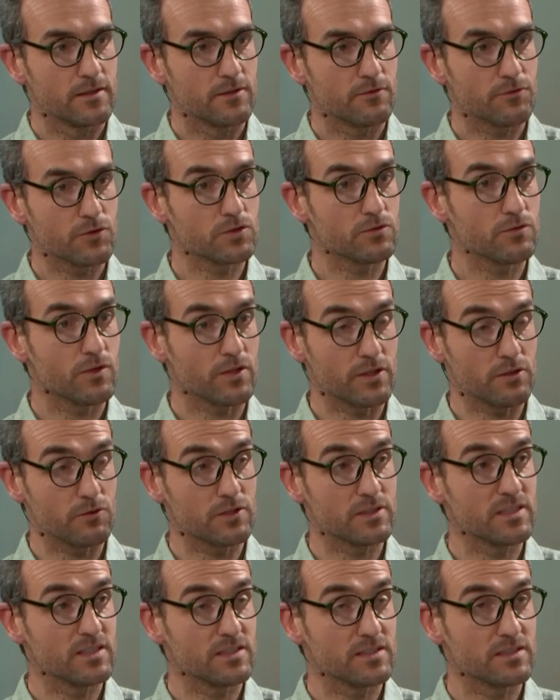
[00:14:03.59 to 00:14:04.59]
first of all, there
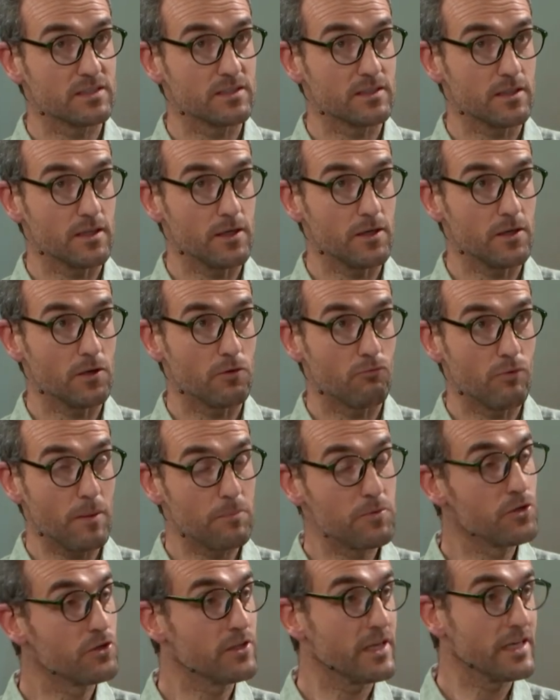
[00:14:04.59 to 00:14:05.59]
is this uh,
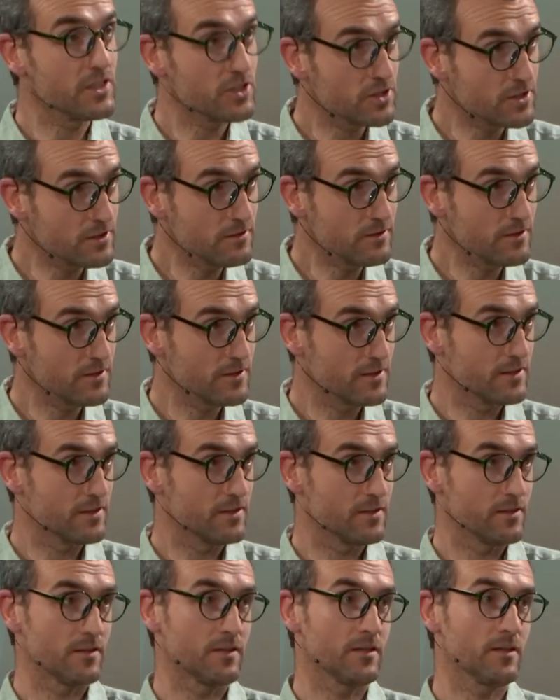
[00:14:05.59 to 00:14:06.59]
reputation. Mm
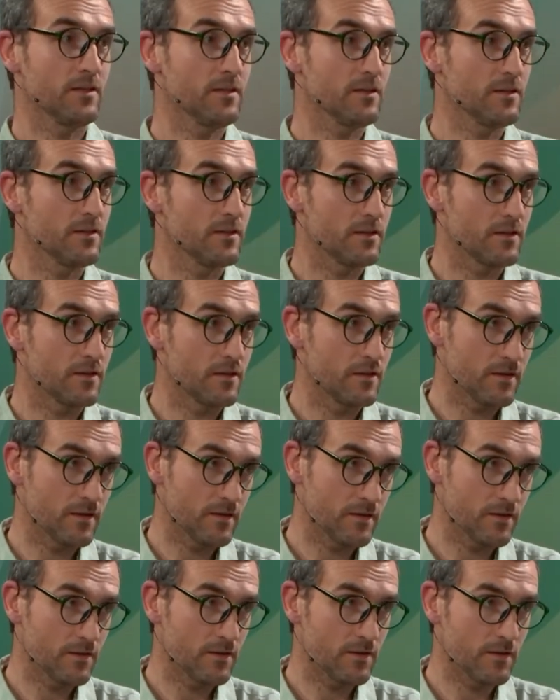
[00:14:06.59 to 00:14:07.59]
-hmm.
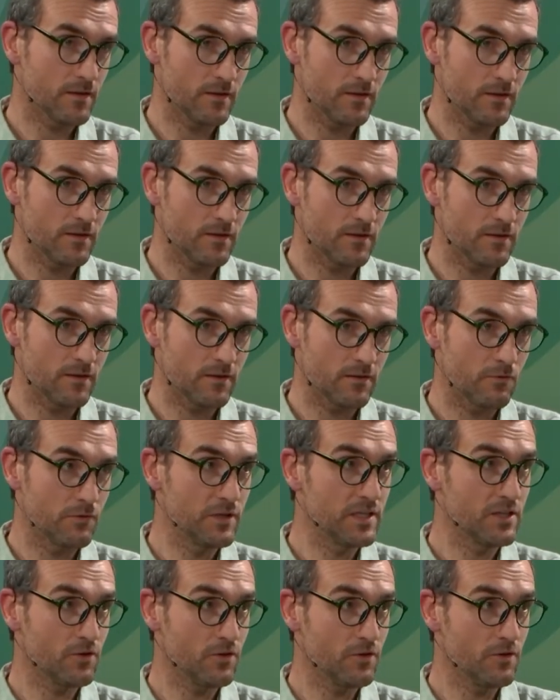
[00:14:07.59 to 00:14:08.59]
uh, they can
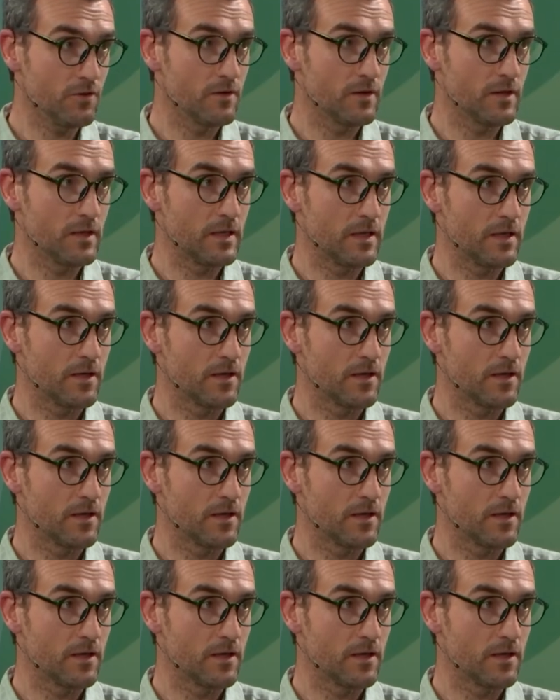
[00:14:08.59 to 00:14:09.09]
even return. name the